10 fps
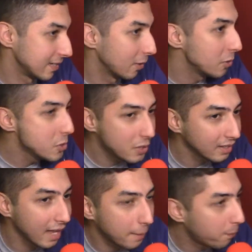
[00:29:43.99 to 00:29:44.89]
You
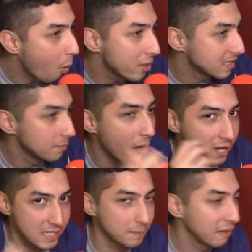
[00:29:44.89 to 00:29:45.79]
can like poison
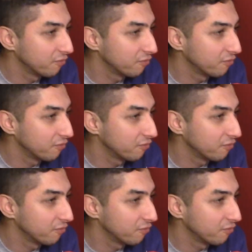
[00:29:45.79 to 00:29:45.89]
bosses by